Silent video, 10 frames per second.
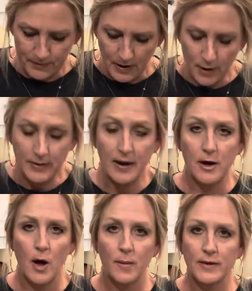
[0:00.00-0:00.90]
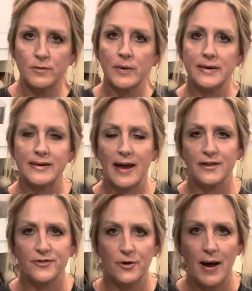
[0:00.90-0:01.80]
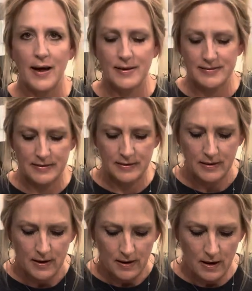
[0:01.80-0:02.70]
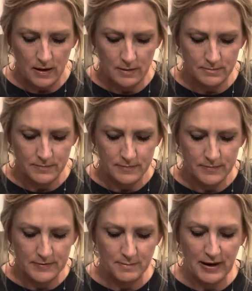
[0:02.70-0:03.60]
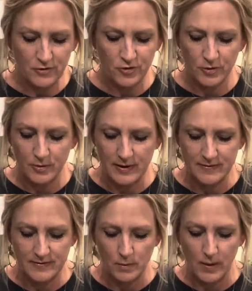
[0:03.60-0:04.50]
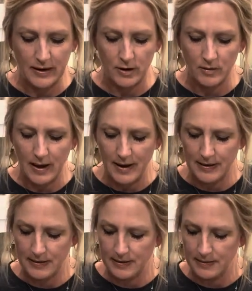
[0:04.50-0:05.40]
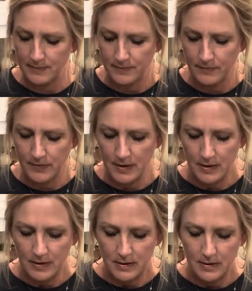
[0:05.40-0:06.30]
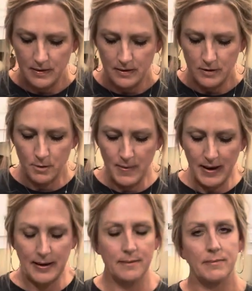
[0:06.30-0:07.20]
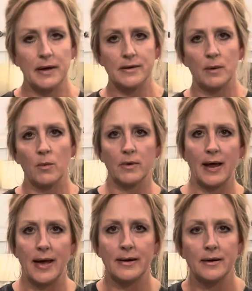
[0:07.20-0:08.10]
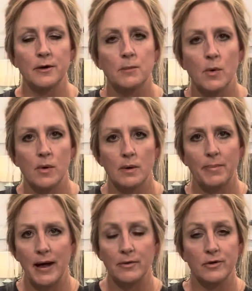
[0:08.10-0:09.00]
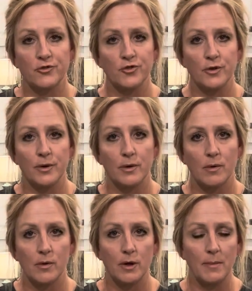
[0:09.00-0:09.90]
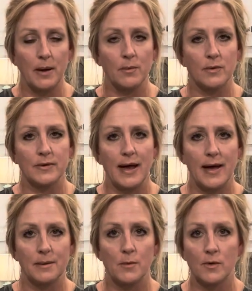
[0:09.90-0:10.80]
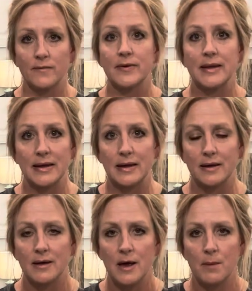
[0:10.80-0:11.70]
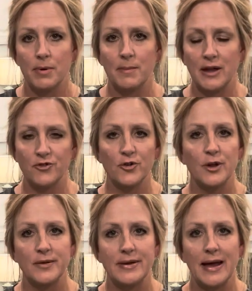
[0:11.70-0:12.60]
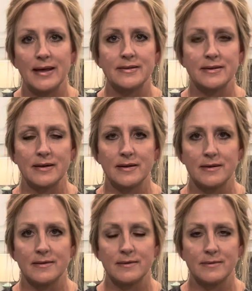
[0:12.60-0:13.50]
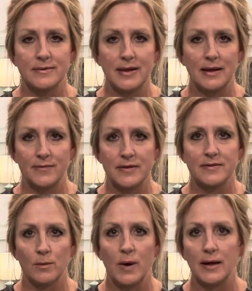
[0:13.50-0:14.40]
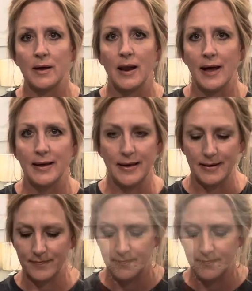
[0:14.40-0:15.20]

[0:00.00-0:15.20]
Okay, you always want to taste your icing to make sure it's the way you like it. You may end up wanting to add a little more powdered sugar, or you may want to add more vanilla, but make sure you taste it to see if it's the way you like it.